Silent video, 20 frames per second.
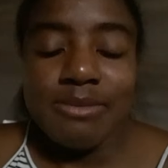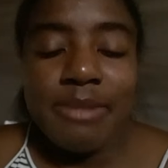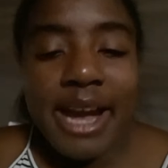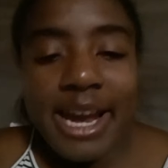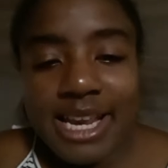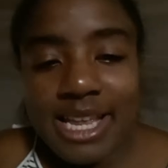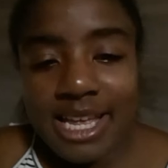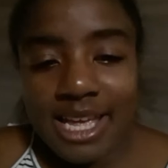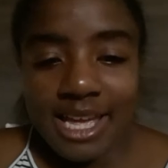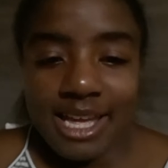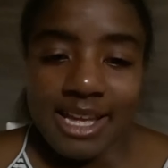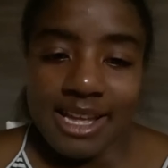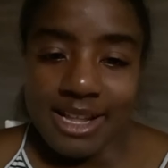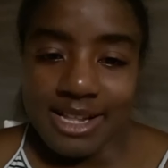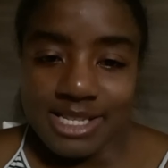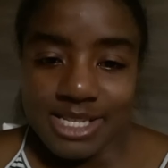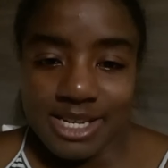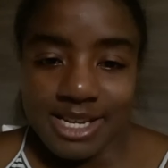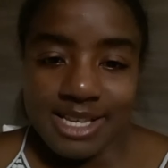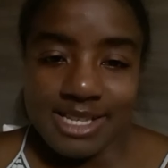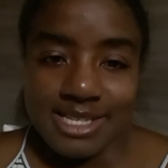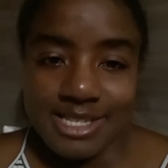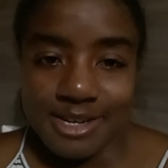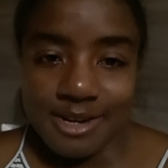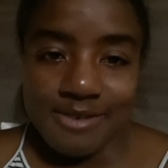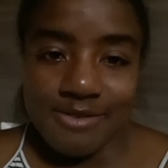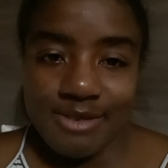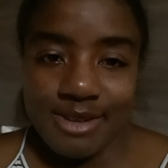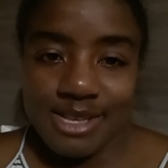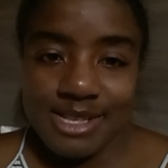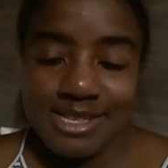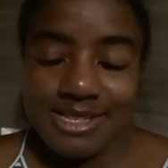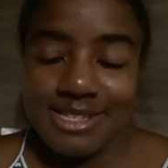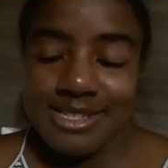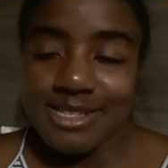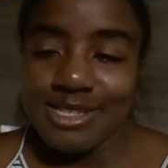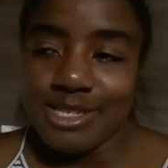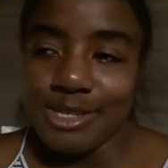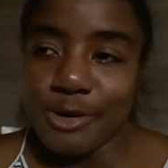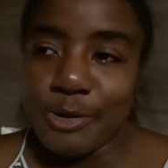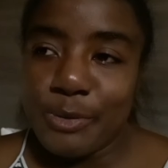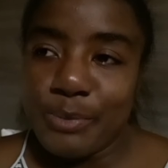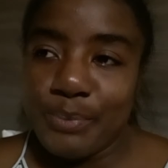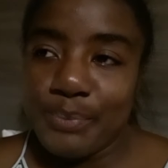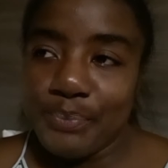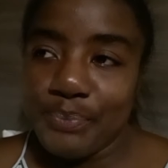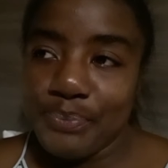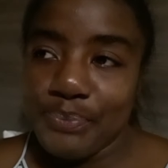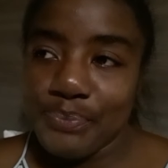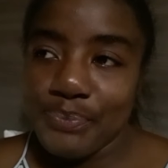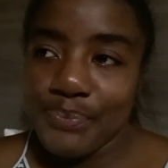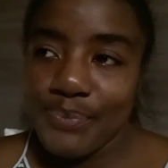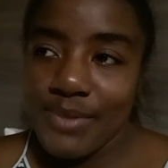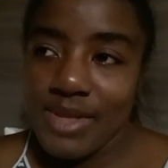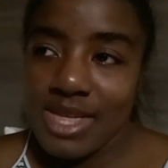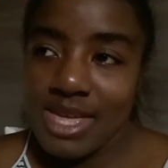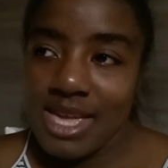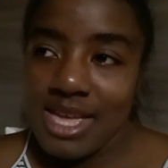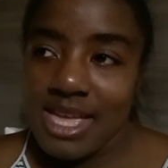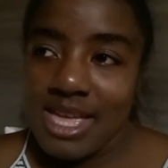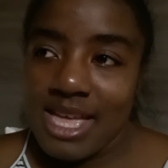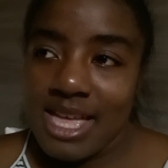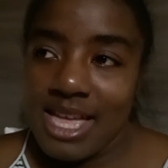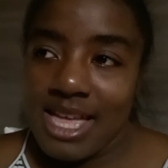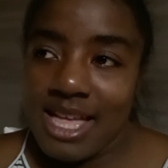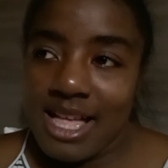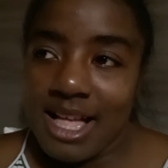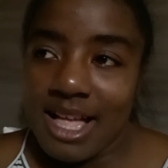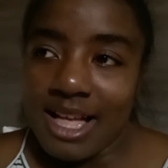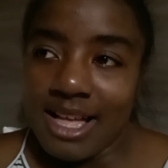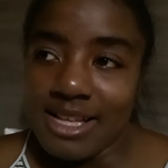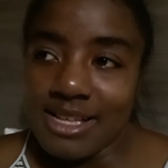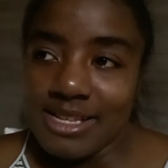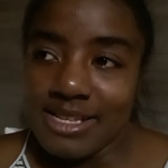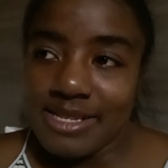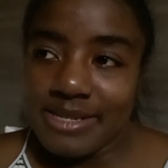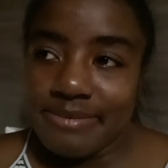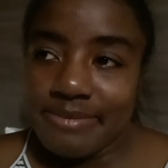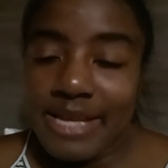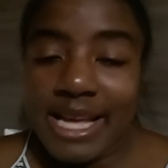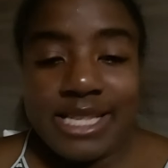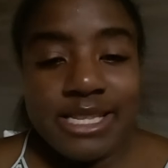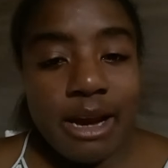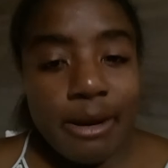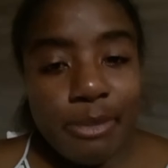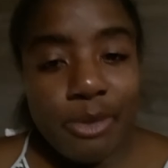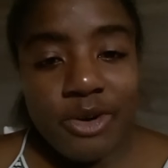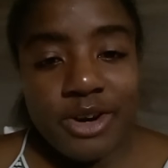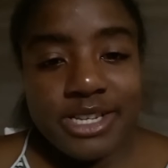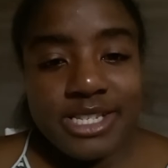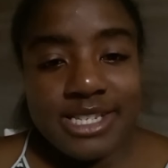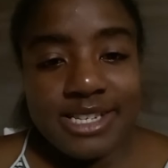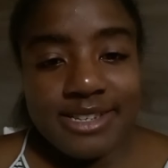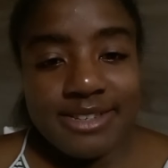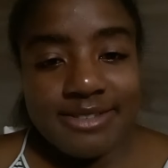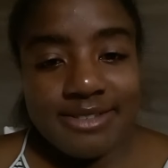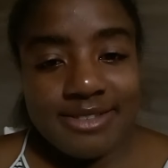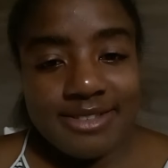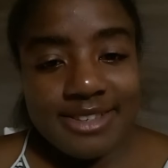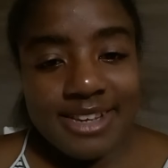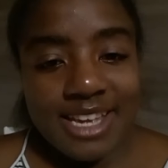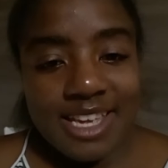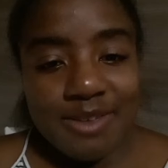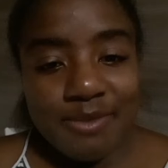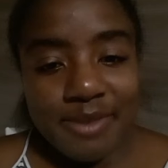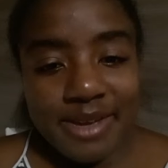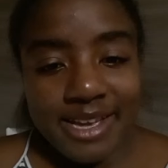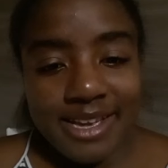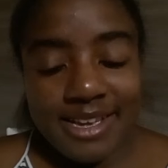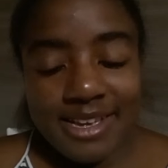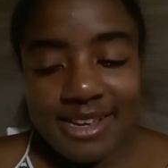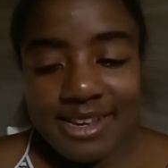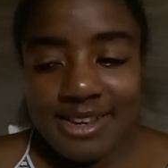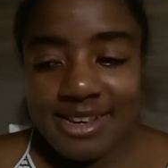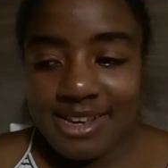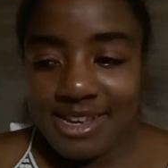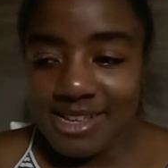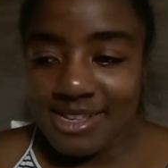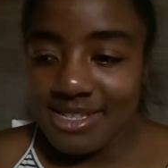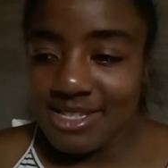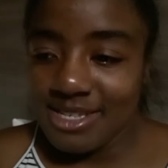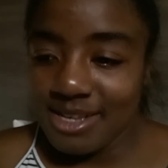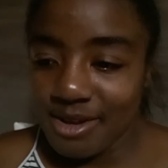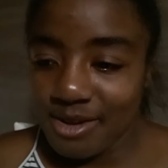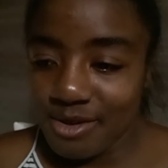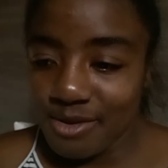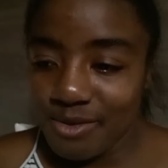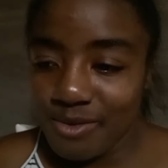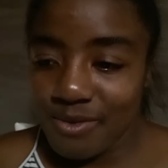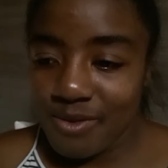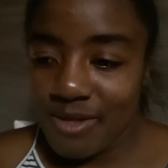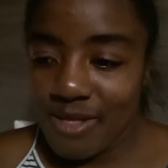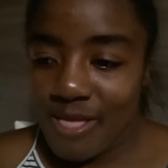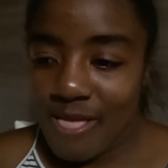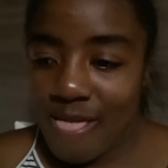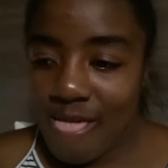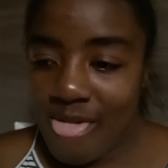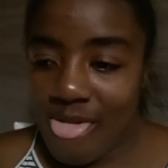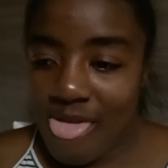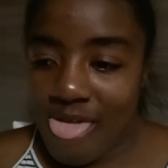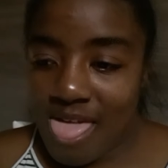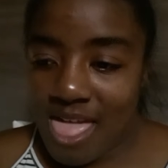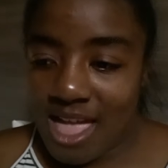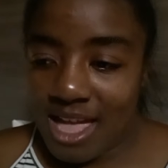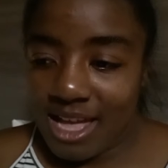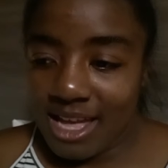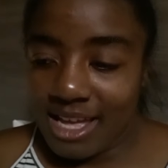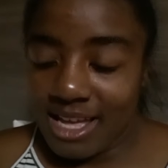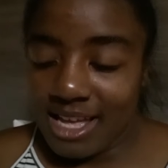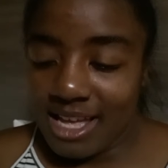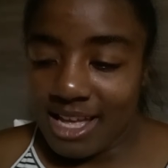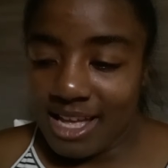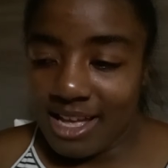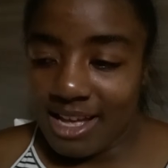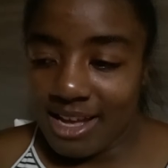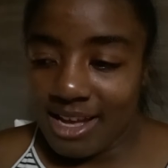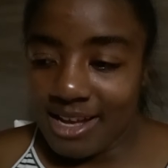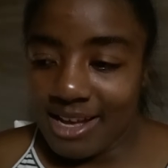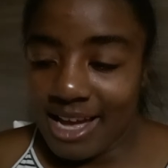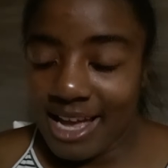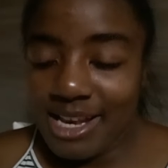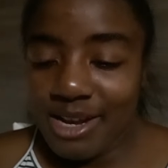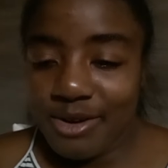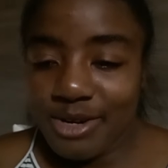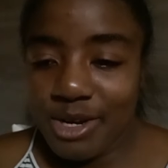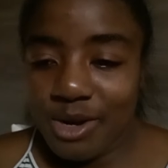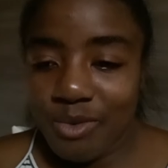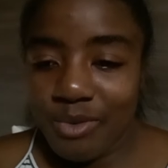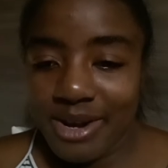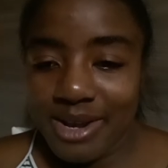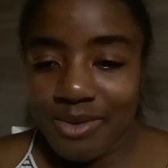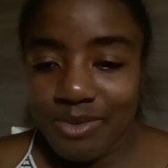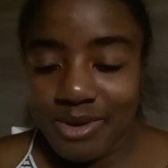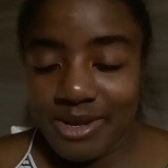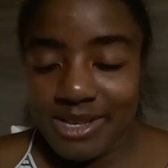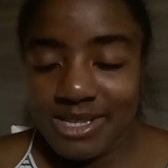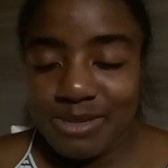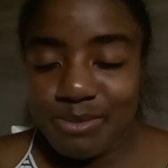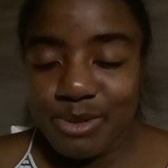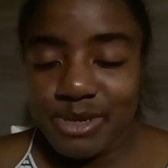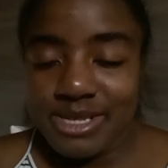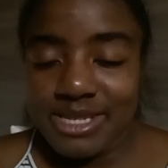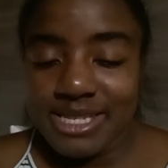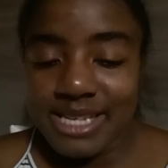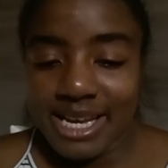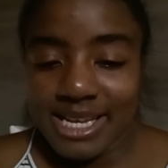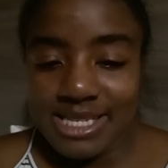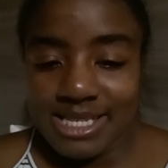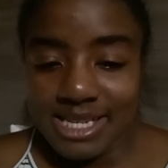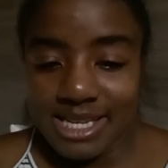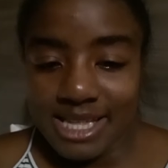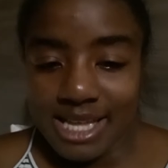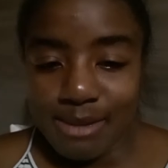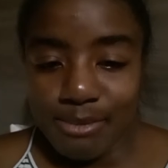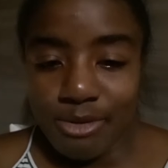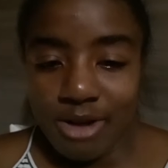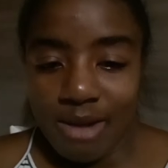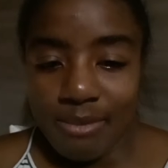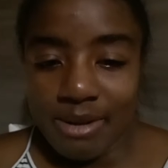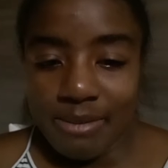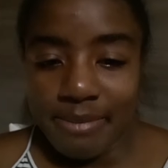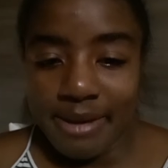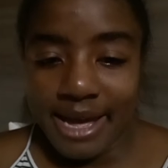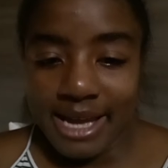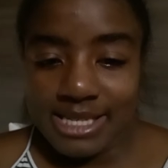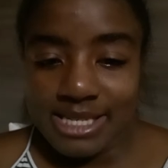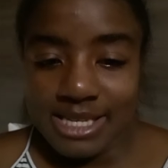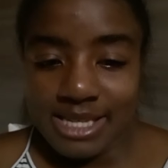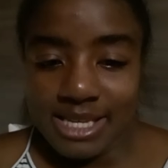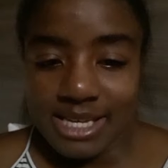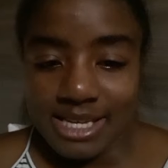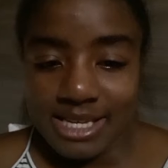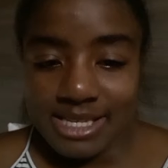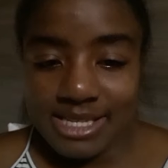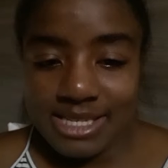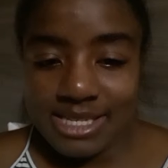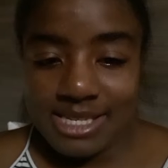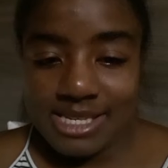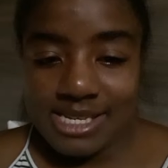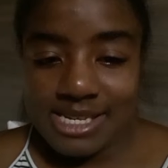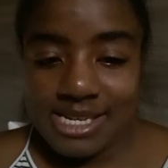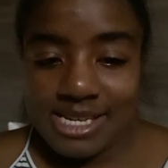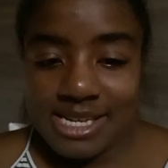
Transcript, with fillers: mighty hand to his servants. And so um, that's our portion. Amen. And so uh, I don't know what it was precisely that brought me back to this.